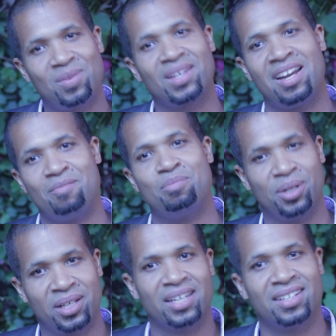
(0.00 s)
the kind of
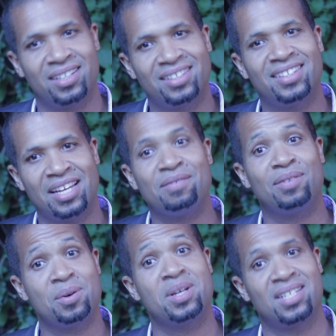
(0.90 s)
brilliant
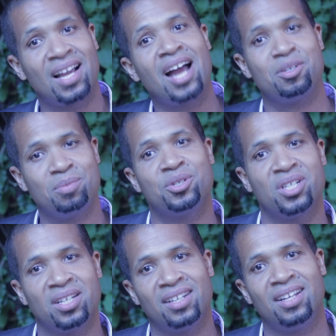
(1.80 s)
influence and
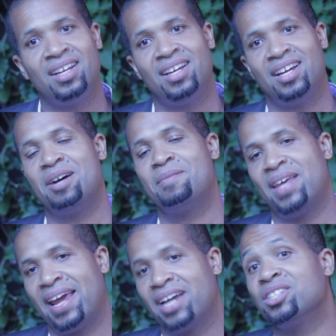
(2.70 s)
contribution
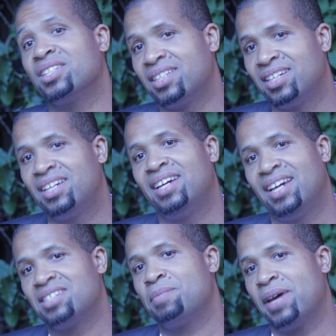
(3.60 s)
that Angela
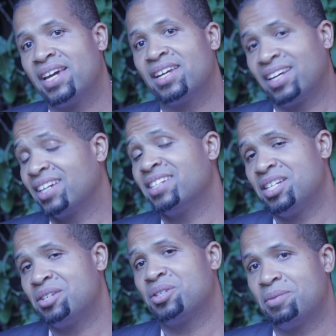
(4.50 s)
has made and
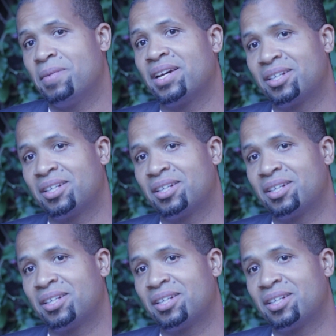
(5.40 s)
continues to make.